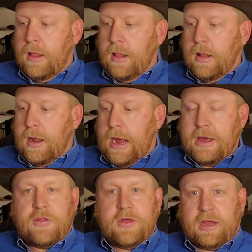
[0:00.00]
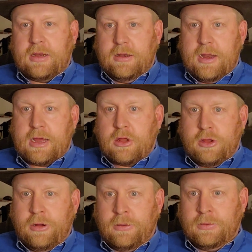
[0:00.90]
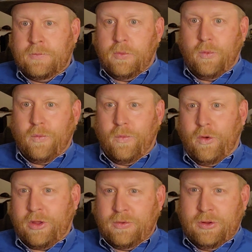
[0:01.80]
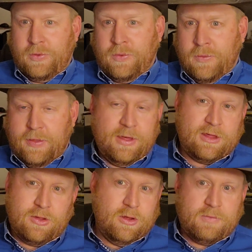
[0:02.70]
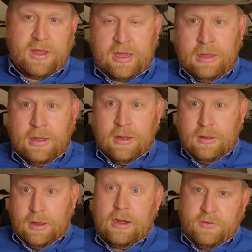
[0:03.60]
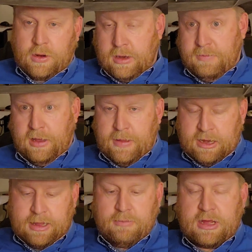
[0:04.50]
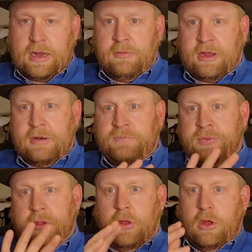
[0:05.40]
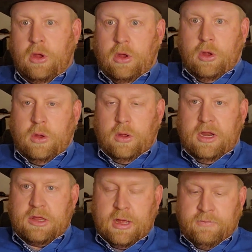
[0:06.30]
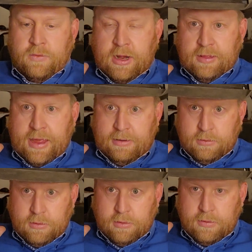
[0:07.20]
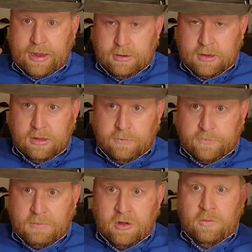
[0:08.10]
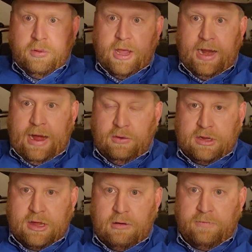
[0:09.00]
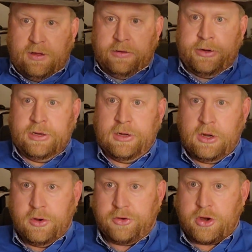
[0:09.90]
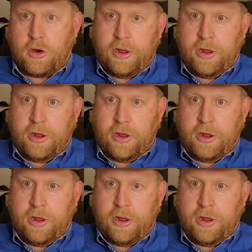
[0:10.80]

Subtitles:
I think next year, what you do, and this is just me, and if you're going to be in that same stadium again, instead of running that deal from home plate out to center field, turn it.